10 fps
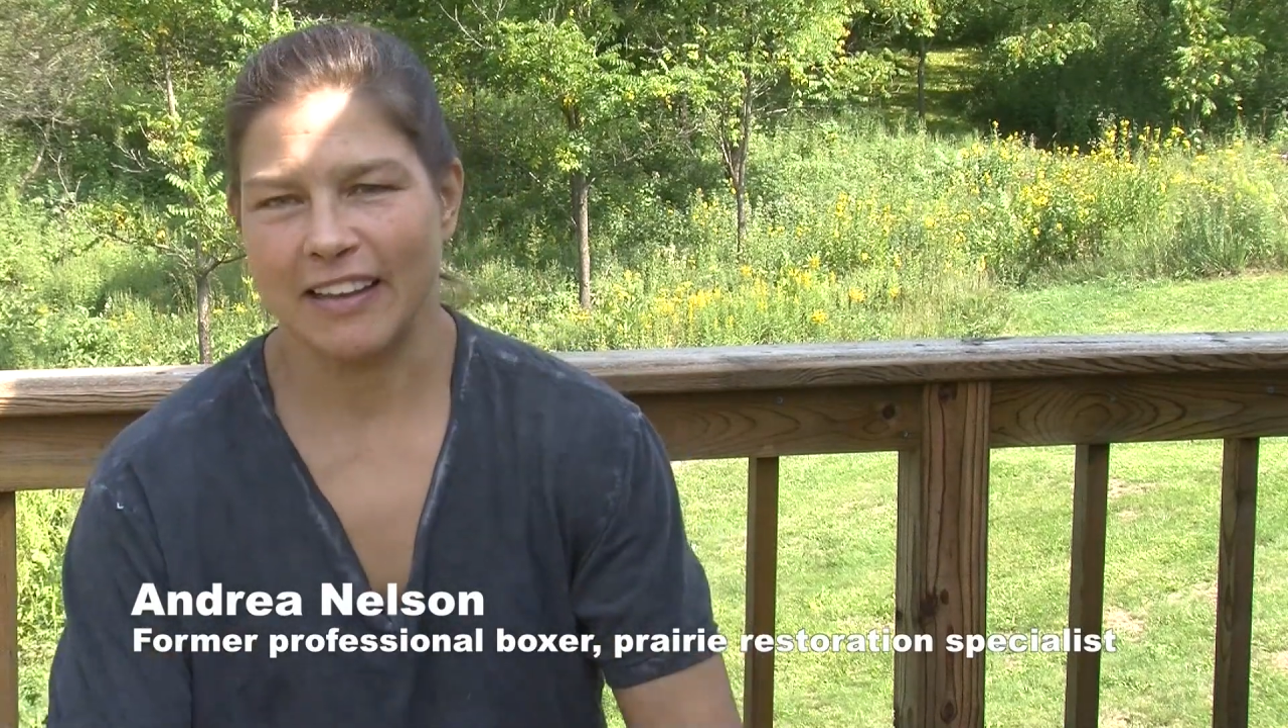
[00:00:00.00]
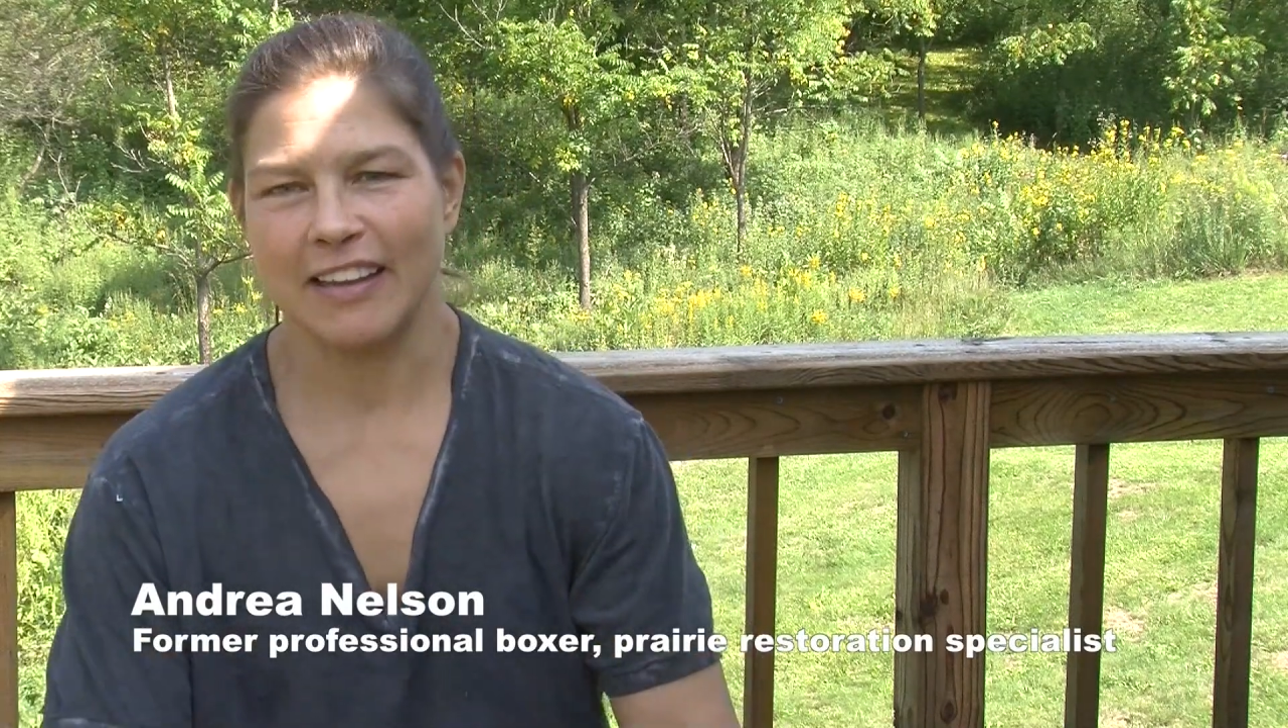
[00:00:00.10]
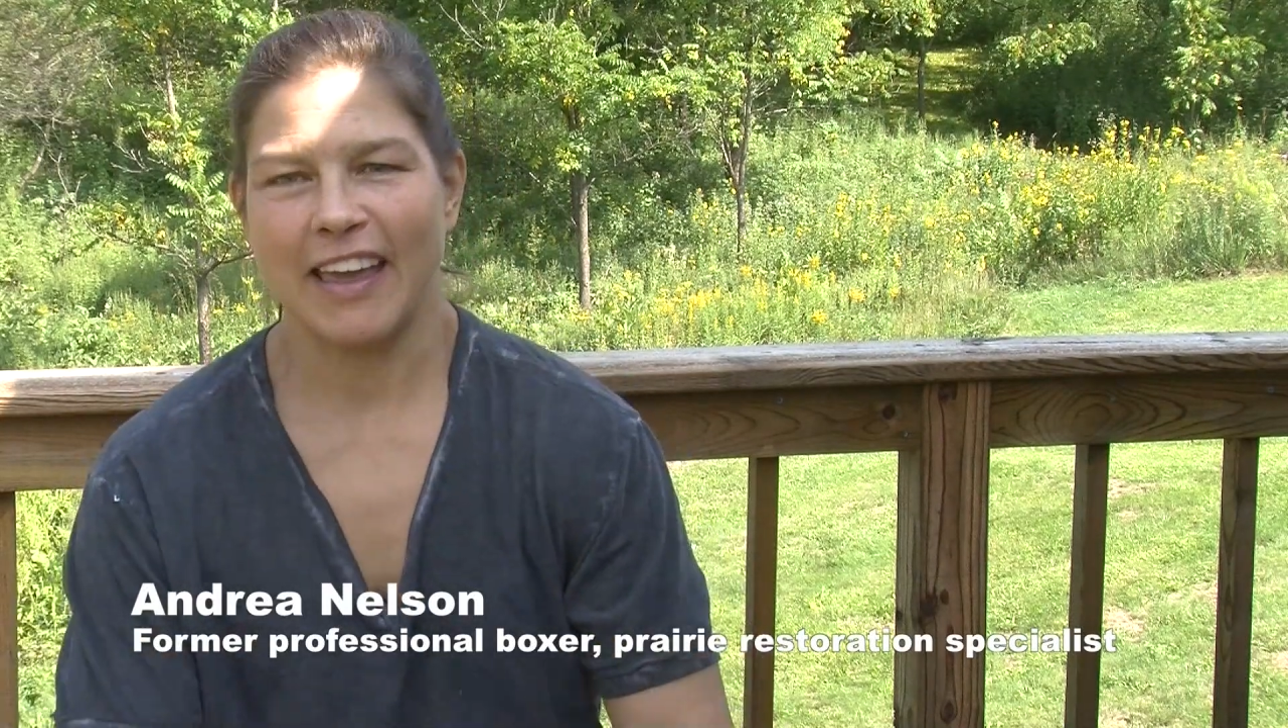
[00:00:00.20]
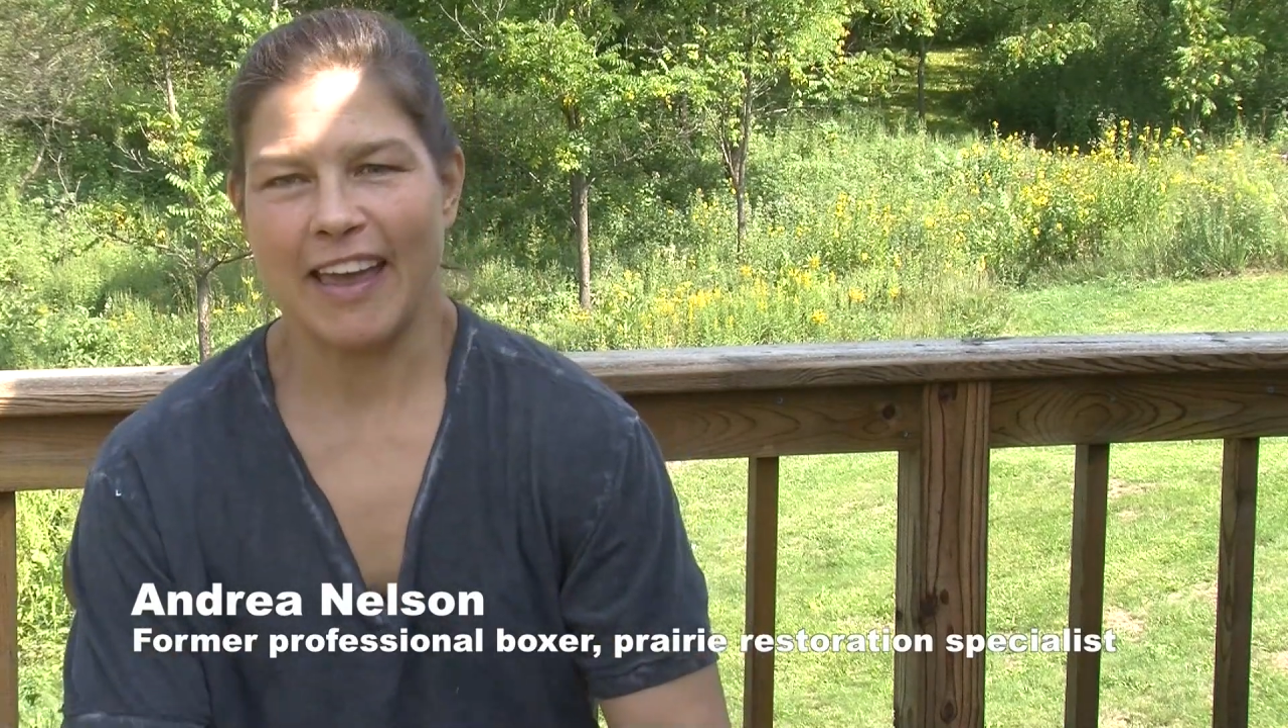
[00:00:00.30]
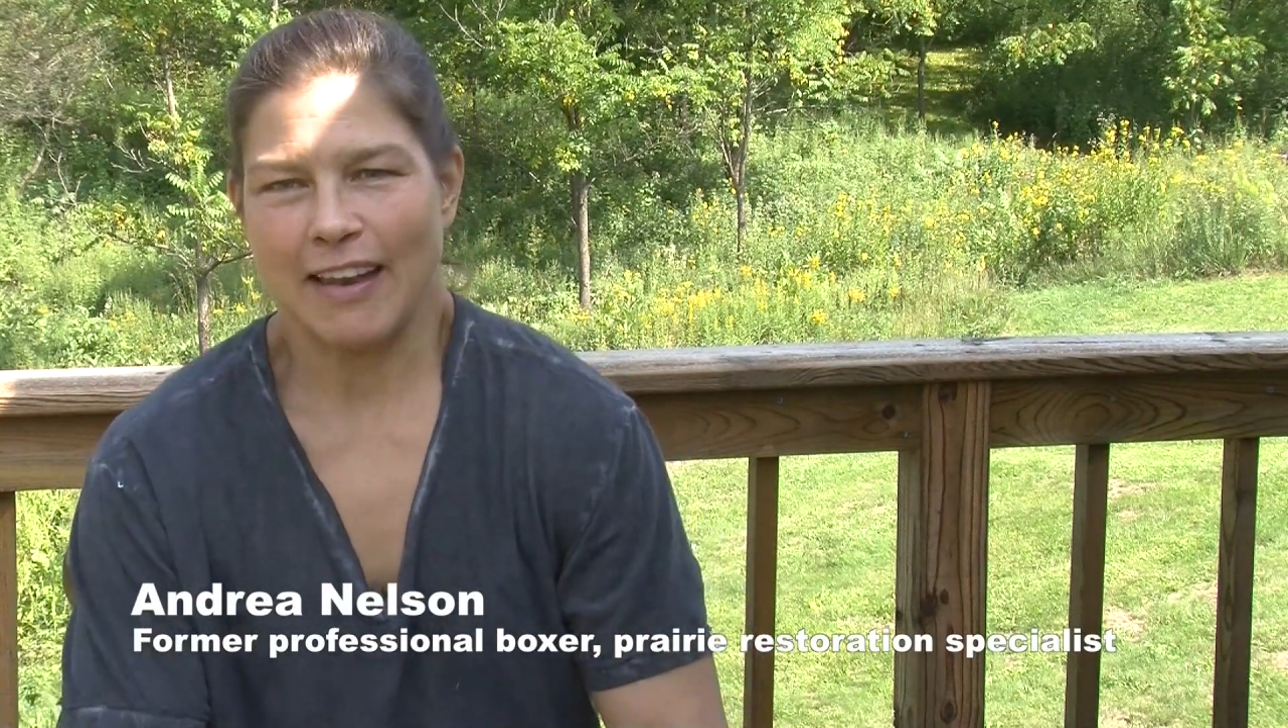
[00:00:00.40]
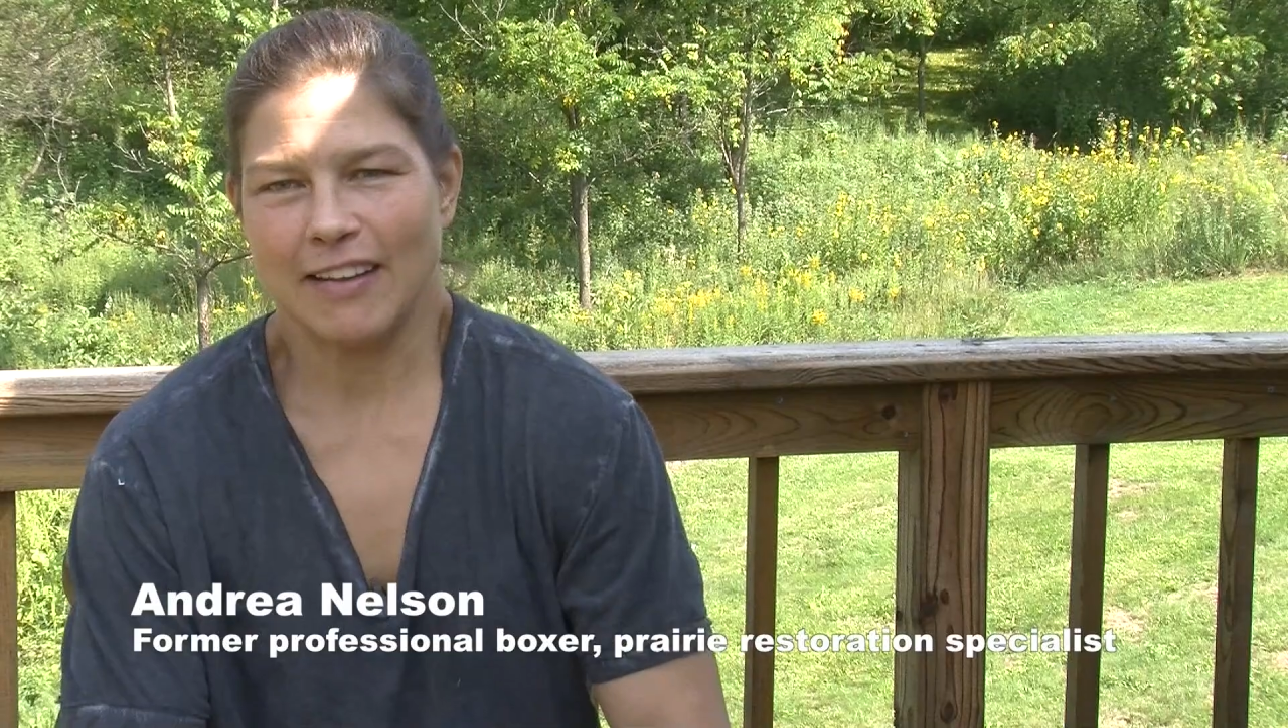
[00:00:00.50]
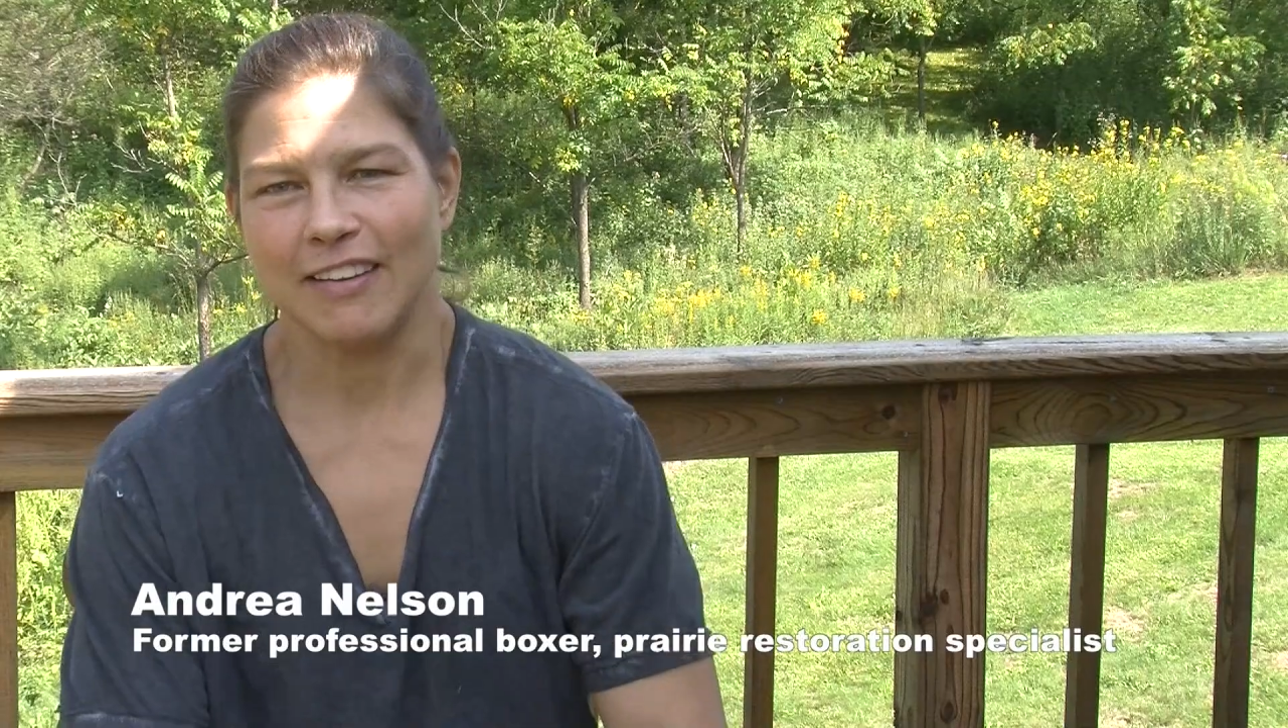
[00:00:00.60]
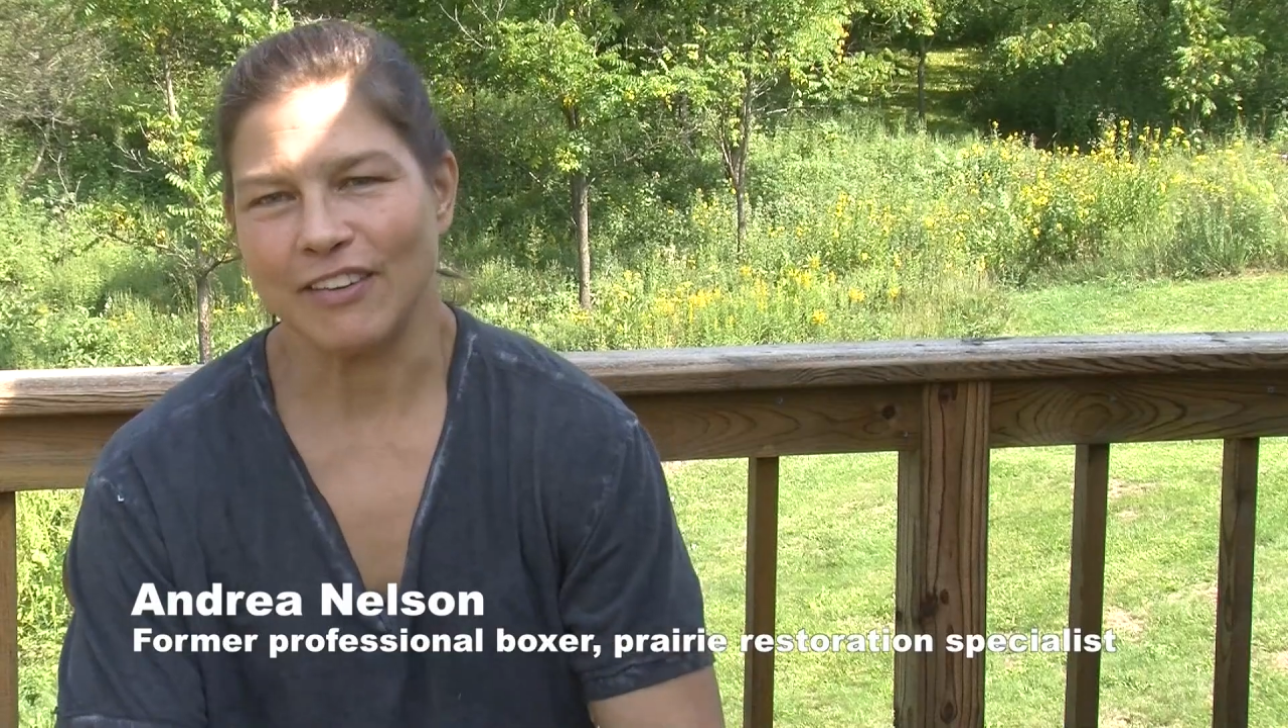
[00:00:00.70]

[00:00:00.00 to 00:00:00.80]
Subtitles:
like a cat,